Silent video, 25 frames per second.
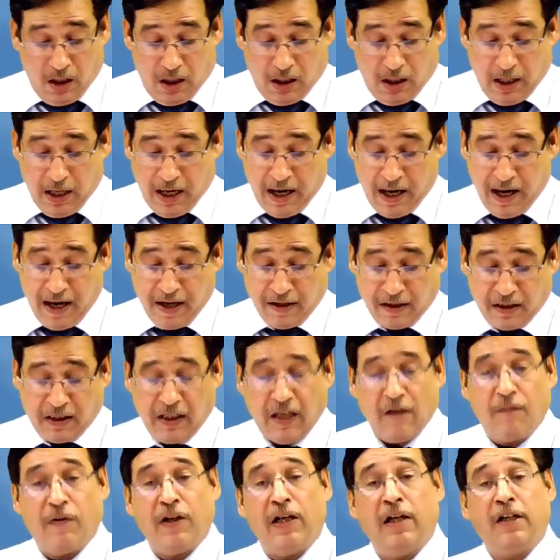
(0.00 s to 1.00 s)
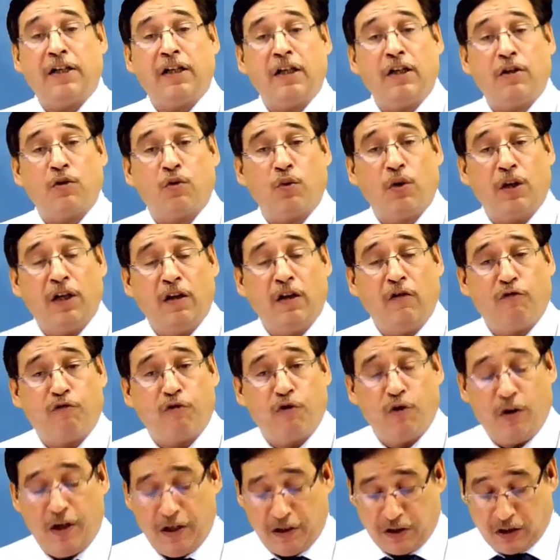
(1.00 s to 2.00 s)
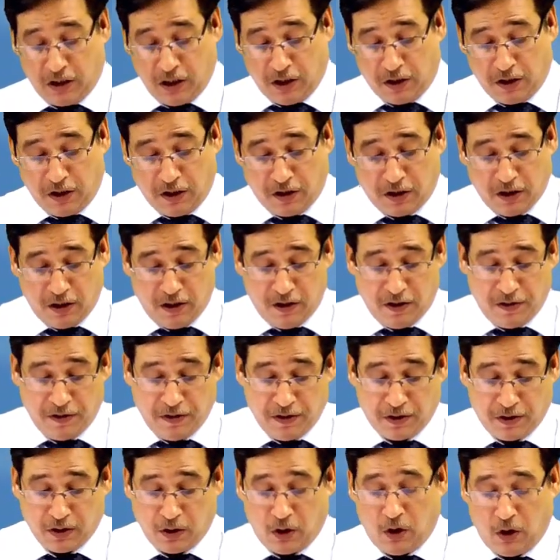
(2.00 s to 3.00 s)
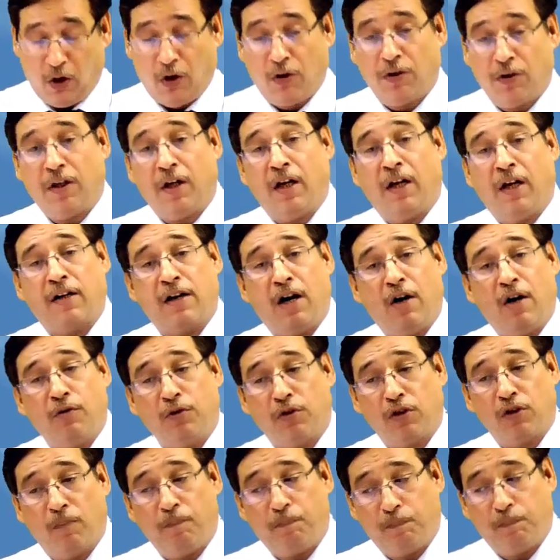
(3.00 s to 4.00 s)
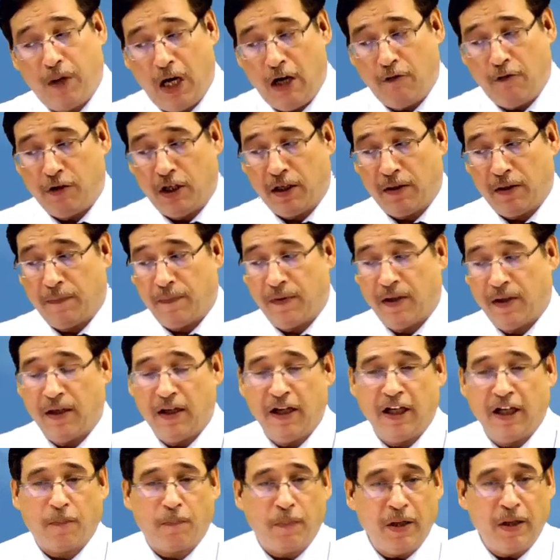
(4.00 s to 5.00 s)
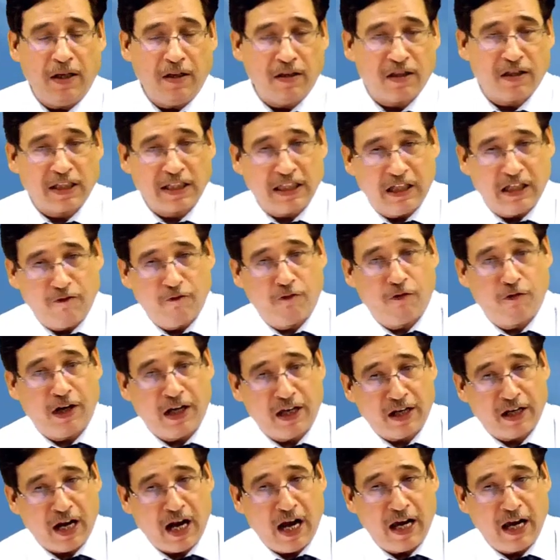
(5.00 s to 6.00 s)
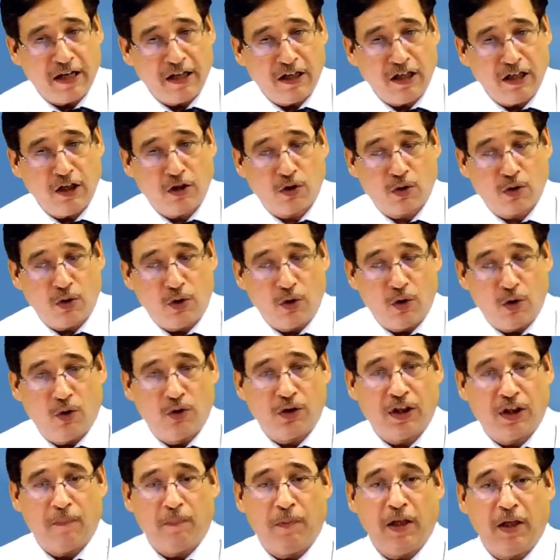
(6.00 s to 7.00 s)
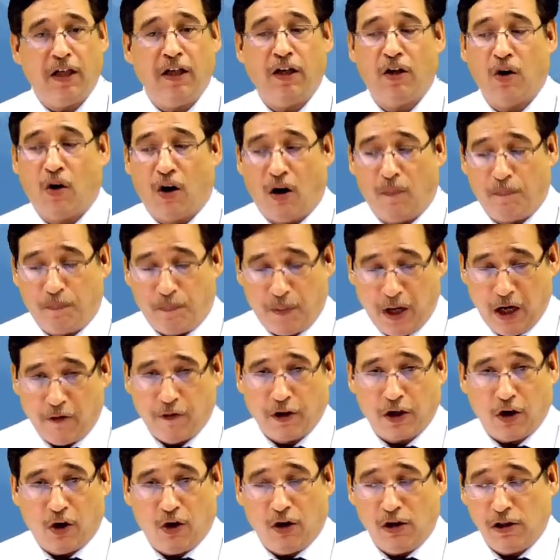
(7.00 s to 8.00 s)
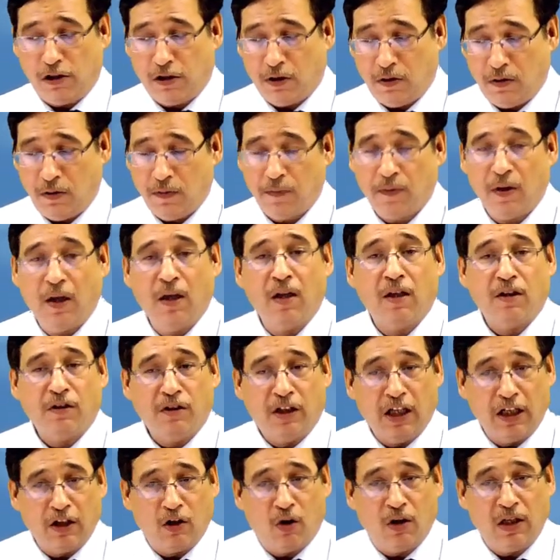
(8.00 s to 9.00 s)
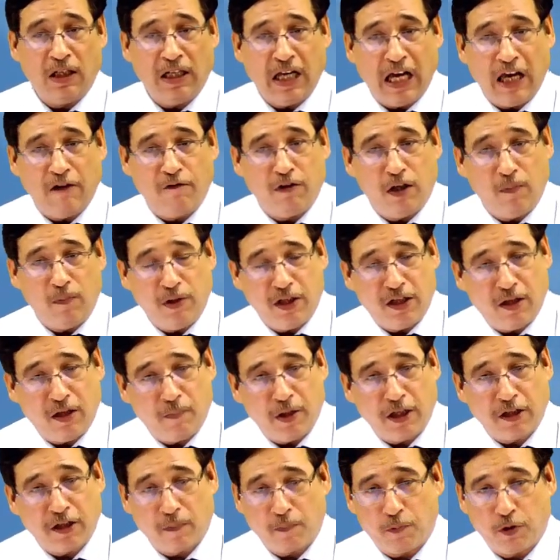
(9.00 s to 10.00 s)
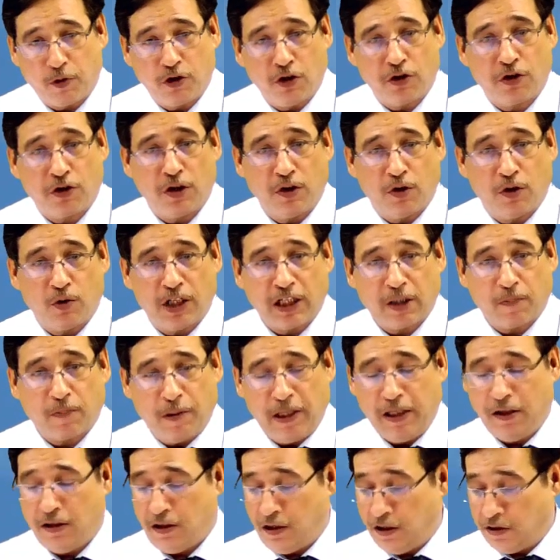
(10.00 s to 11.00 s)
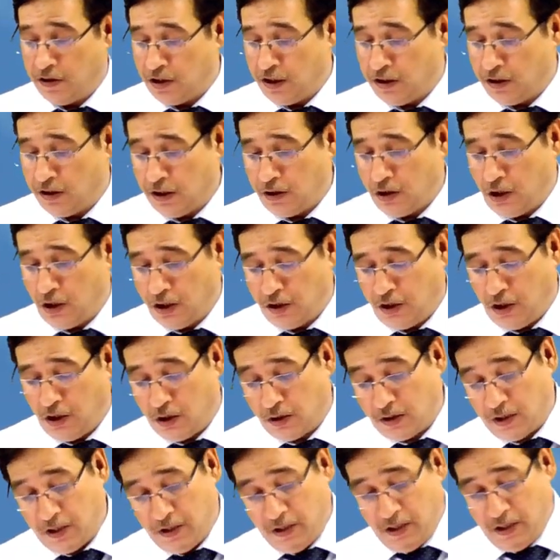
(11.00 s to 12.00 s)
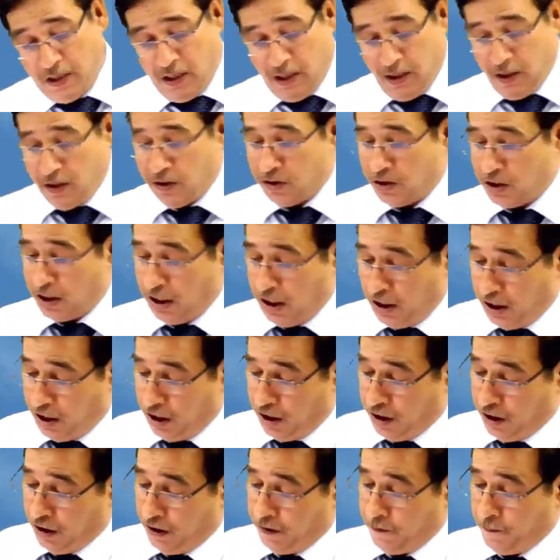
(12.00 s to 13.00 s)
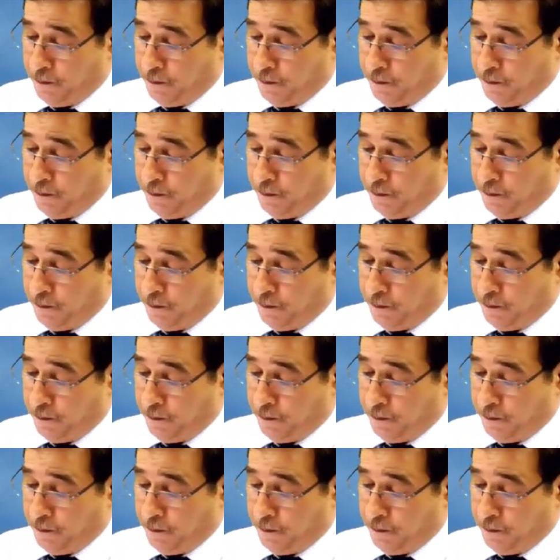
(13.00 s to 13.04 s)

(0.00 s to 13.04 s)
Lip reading: Has the ability to influence the returns on account of power. It means somewhere I need to know the meaning of power also. Then only I will be in a better position to explain, isn't it or not? See here.